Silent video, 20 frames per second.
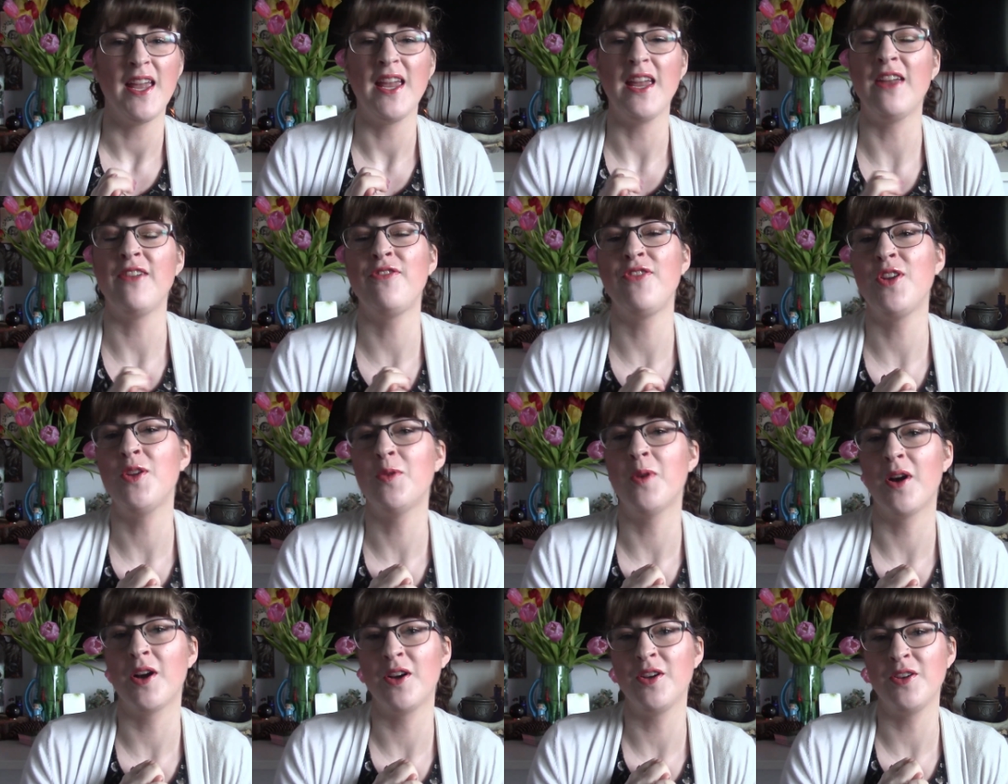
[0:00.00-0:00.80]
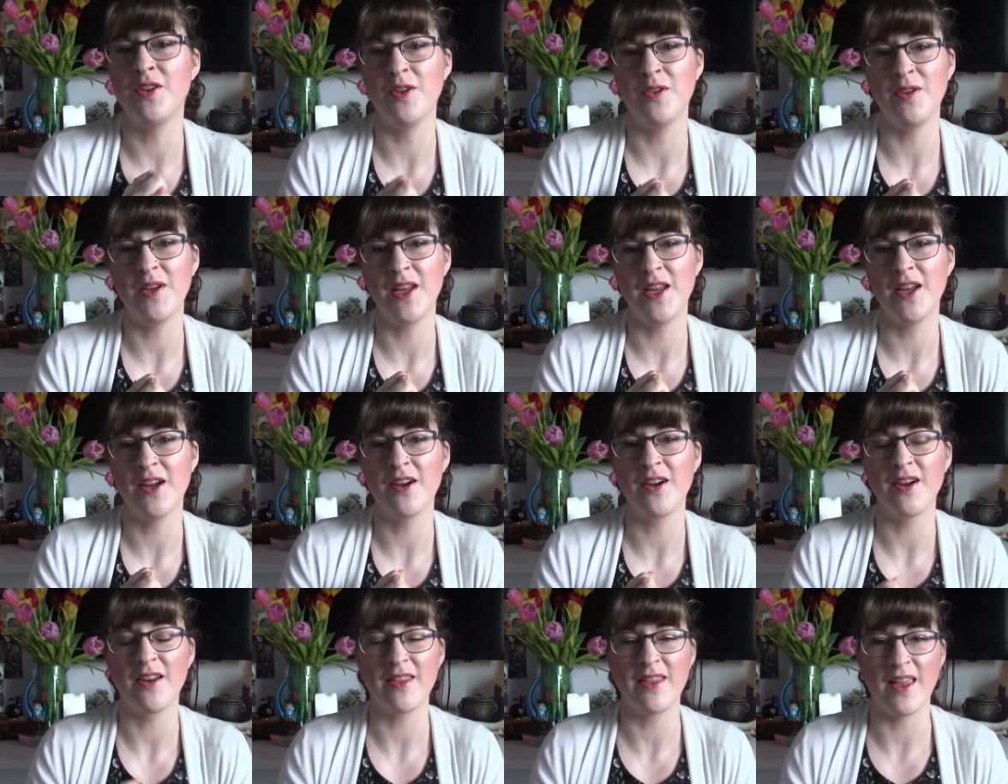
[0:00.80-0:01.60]
If you are new
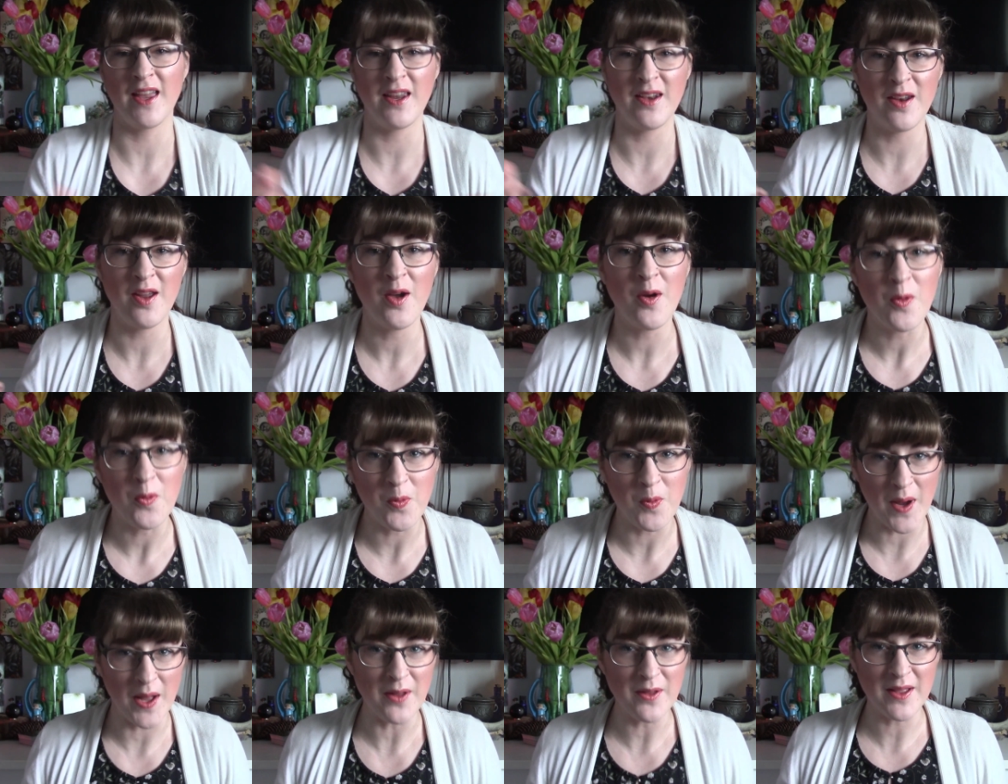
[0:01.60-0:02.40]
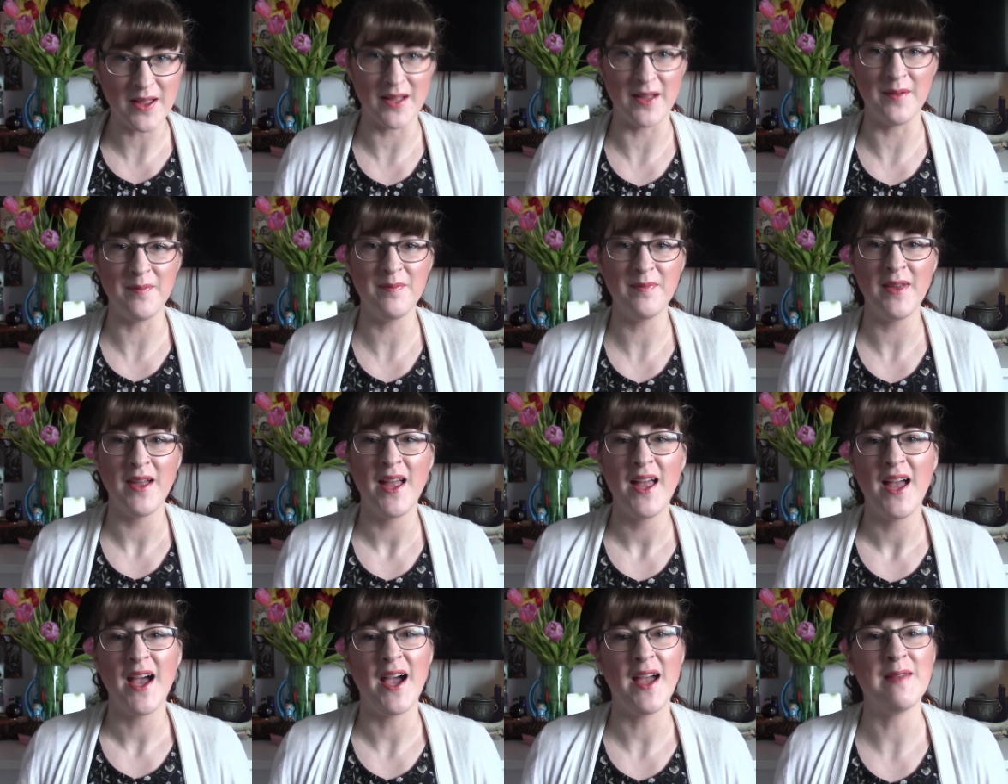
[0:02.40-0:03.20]
here, then welcome.
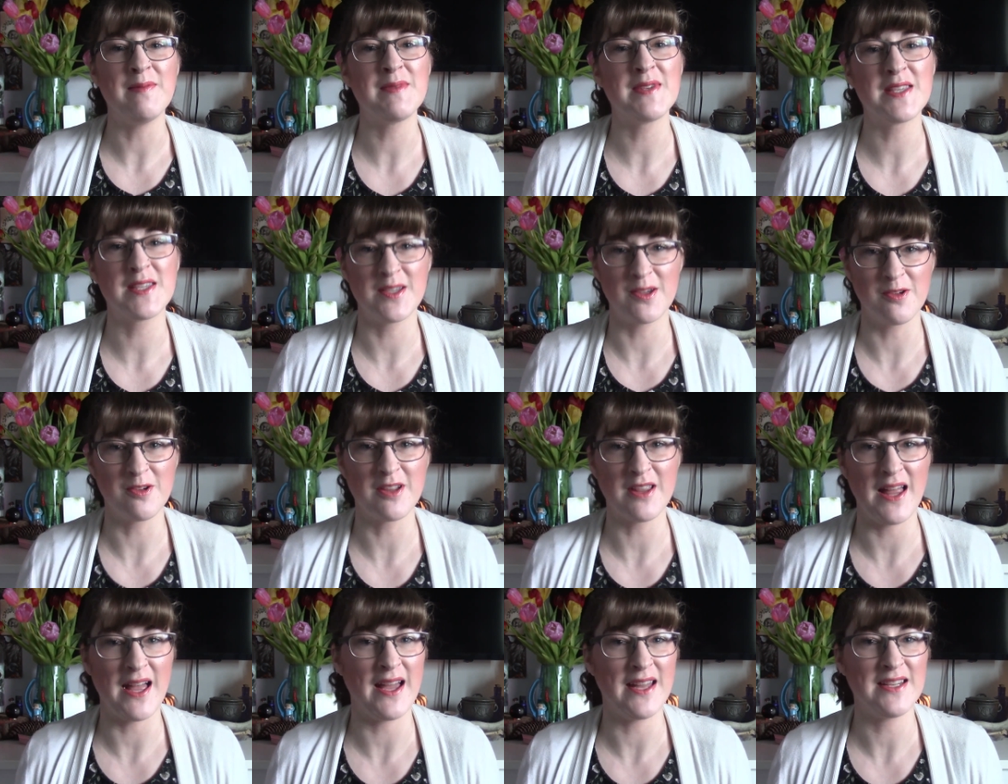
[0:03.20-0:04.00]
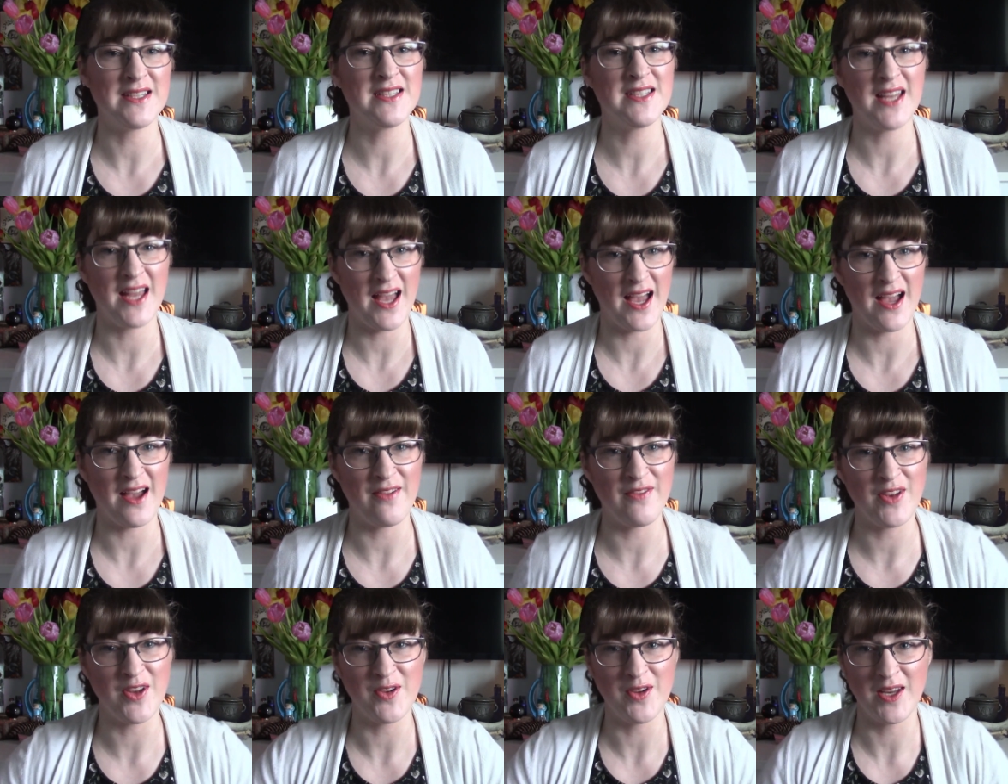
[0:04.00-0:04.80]
I'm so glad to
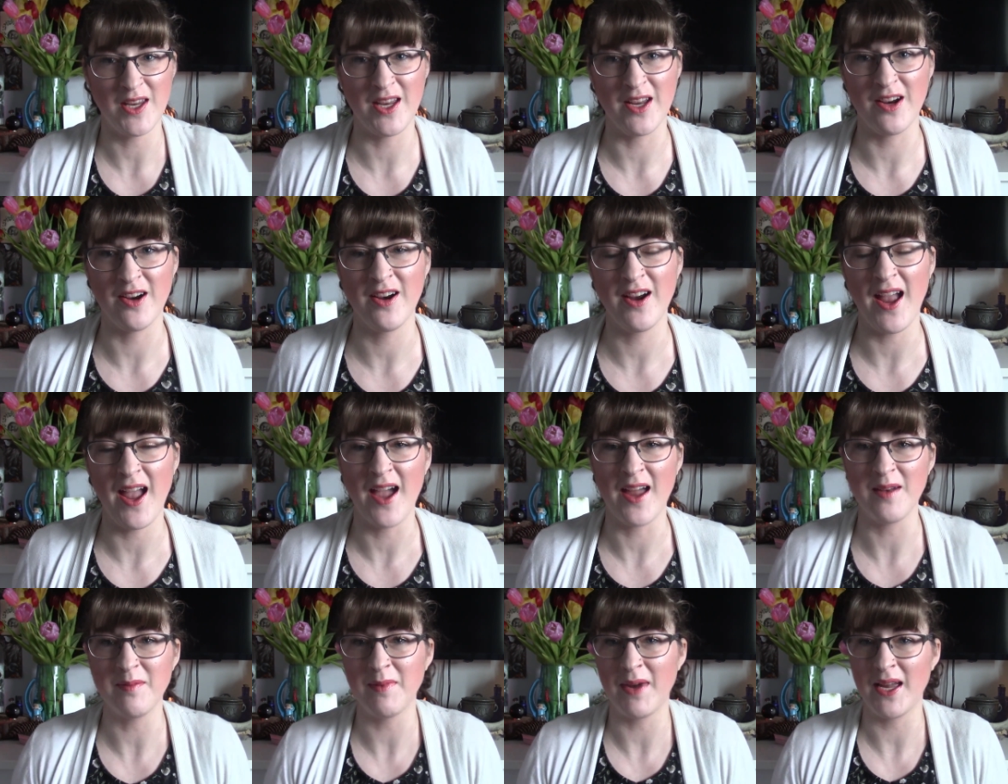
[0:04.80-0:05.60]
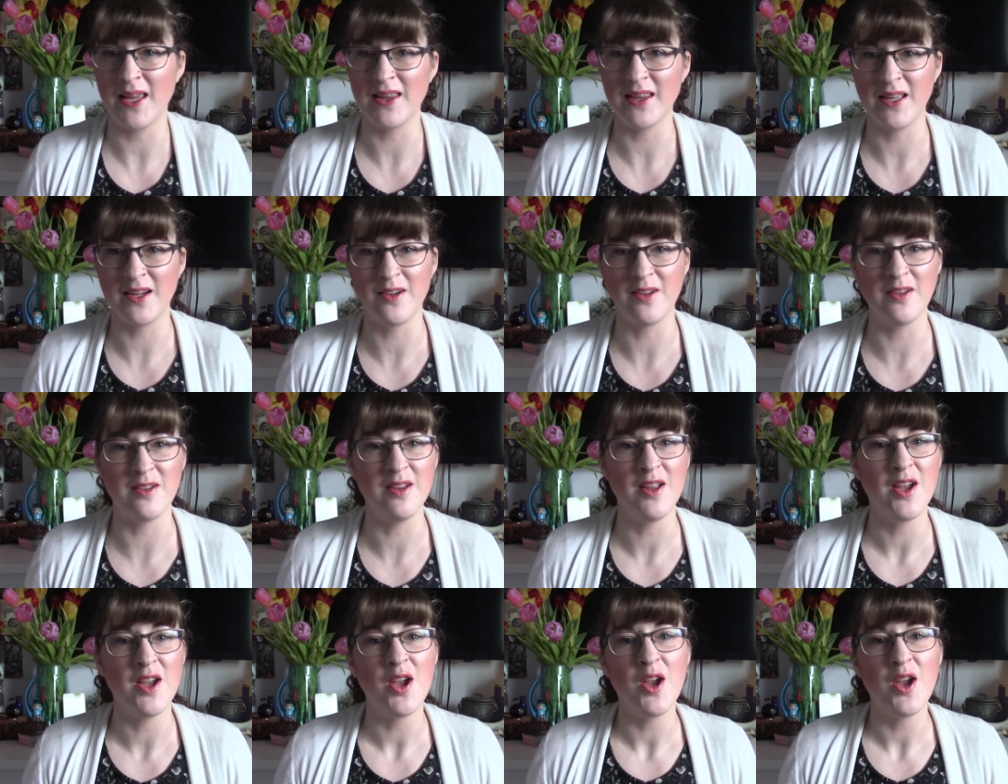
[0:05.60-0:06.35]
have you here at my little